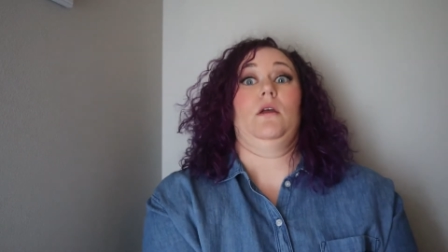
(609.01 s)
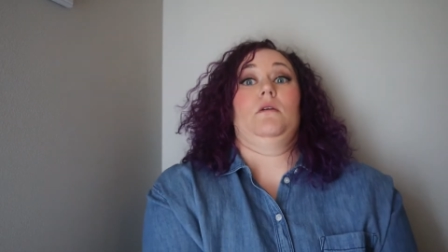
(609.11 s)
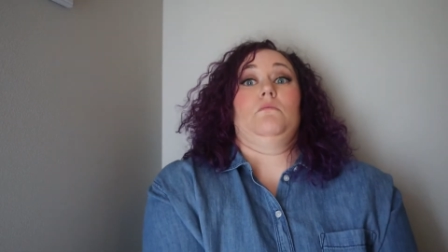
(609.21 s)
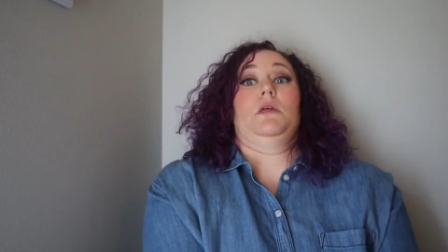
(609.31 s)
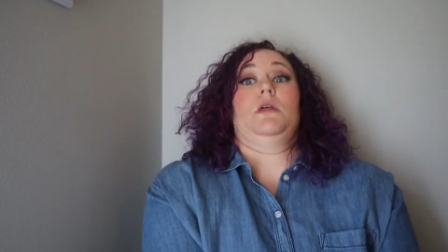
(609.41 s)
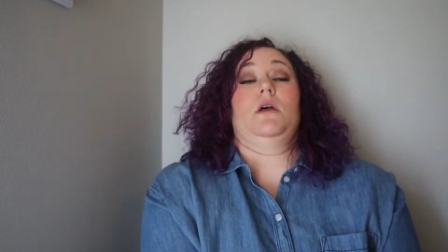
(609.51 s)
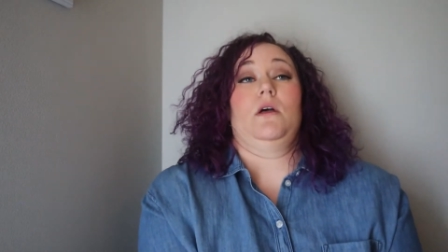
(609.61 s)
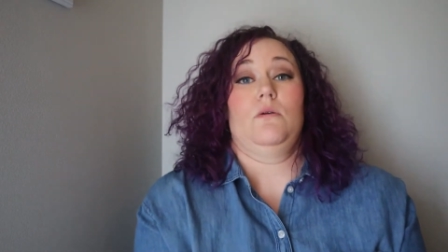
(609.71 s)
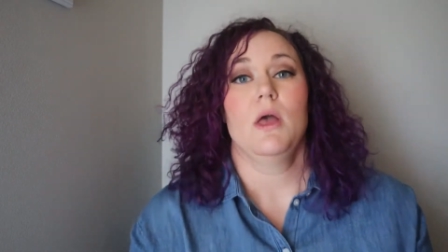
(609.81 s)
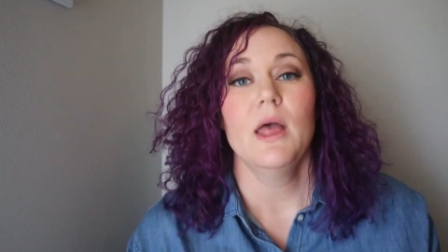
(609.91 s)

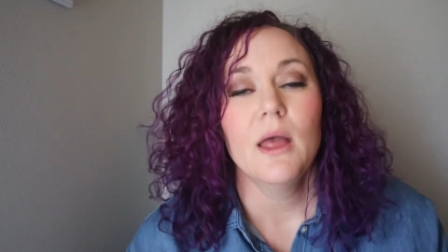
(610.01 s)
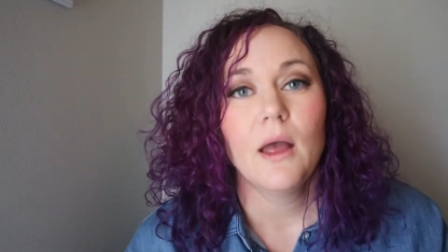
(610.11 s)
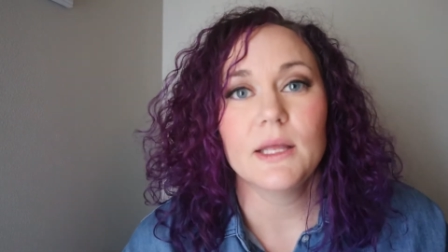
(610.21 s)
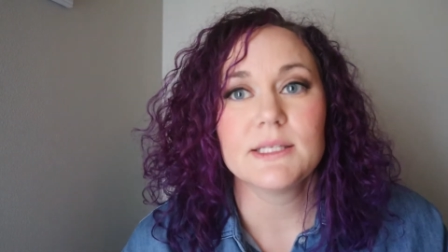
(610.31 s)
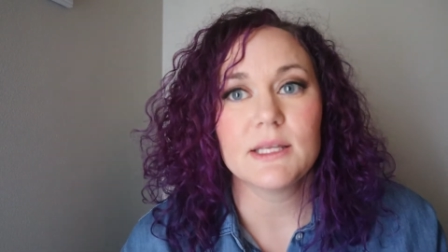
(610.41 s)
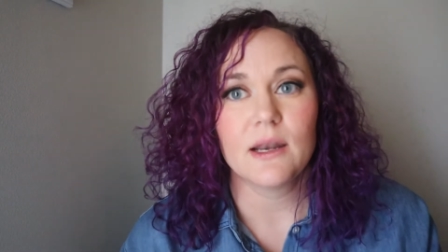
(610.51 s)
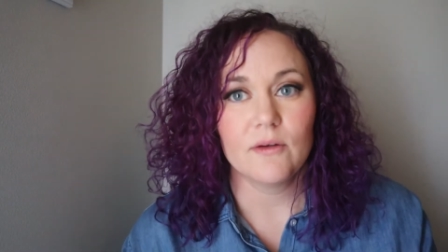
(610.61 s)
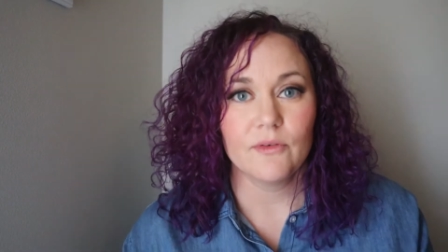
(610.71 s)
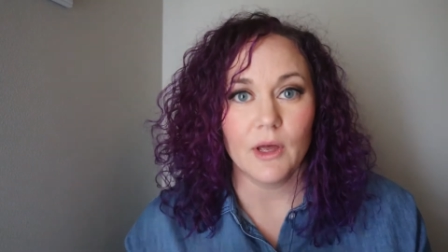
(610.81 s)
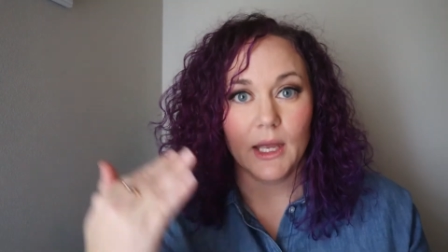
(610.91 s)
below instead
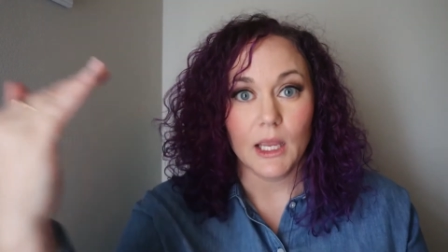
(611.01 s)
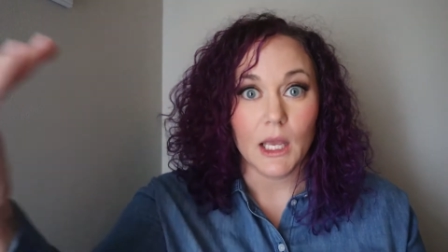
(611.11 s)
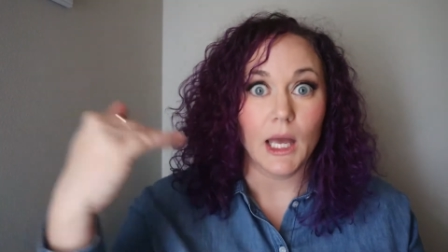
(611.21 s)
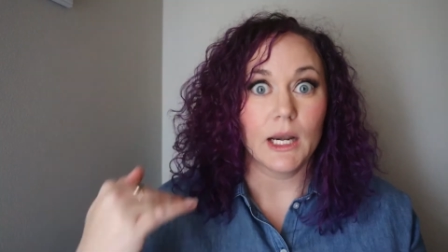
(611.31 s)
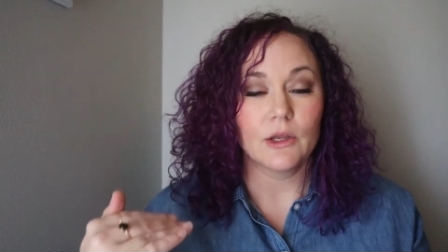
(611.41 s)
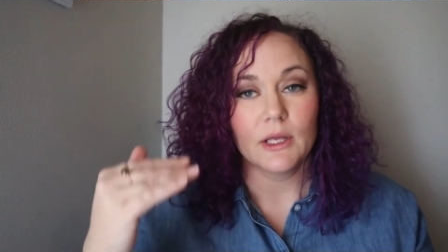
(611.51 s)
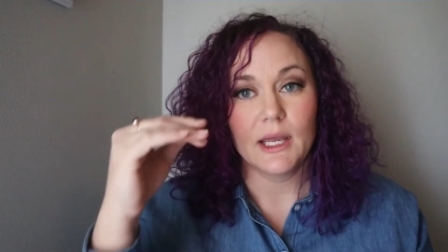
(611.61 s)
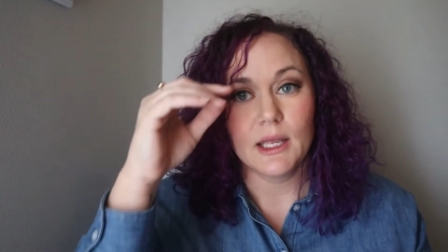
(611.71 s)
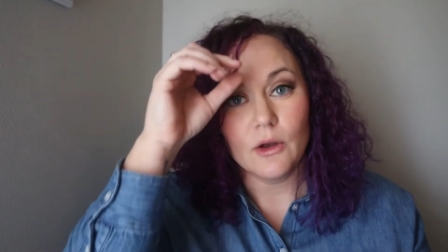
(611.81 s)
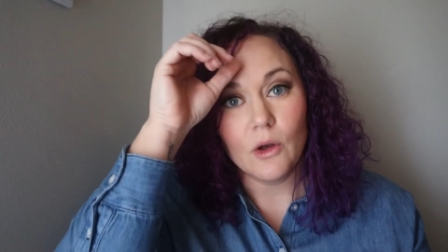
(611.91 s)
of like at a good
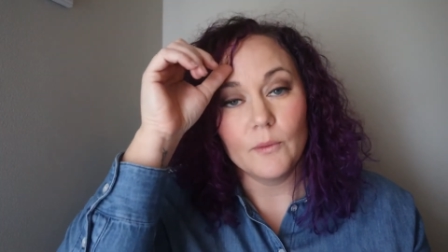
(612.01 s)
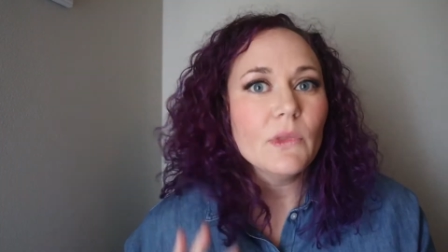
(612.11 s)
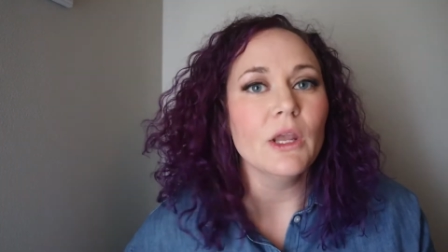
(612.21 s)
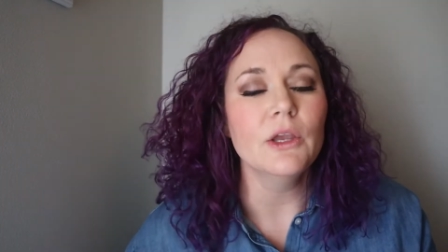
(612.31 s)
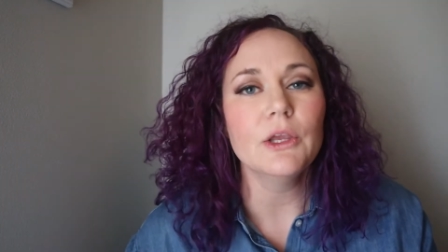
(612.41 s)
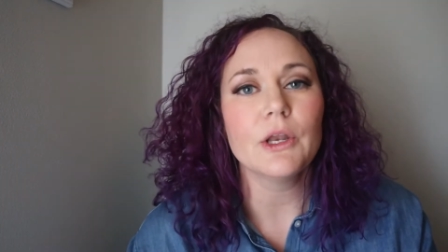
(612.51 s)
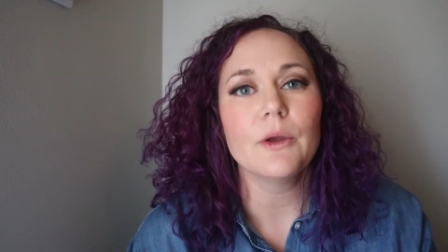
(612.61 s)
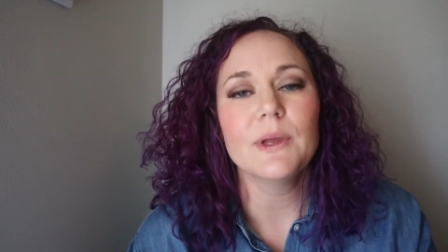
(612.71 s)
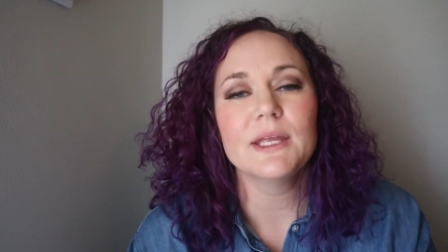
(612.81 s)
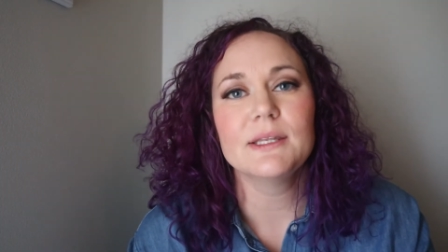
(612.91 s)
angle, you know,